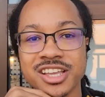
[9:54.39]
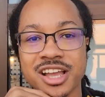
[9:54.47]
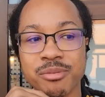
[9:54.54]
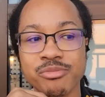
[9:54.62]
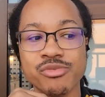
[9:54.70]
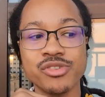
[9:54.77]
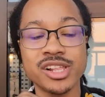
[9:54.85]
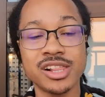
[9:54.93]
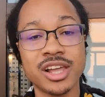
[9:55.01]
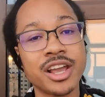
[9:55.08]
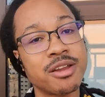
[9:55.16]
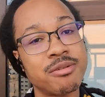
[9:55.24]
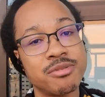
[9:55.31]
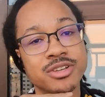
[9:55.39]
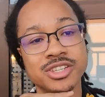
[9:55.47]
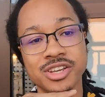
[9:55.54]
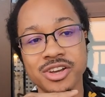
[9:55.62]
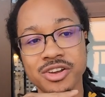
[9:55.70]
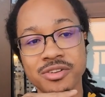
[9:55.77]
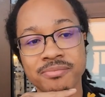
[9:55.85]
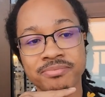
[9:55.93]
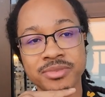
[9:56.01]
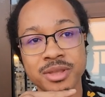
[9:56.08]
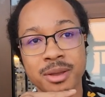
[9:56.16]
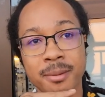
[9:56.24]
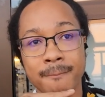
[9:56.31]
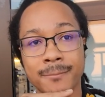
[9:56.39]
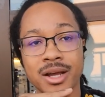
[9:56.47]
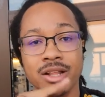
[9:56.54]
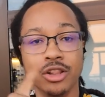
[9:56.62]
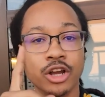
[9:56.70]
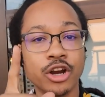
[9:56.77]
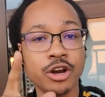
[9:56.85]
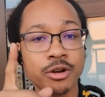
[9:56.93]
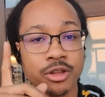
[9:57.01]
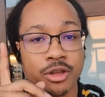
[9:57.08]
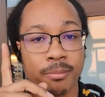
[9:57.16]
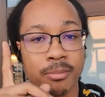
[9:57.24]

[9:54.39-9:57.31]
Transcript: I'm really liking Brazil, but learn,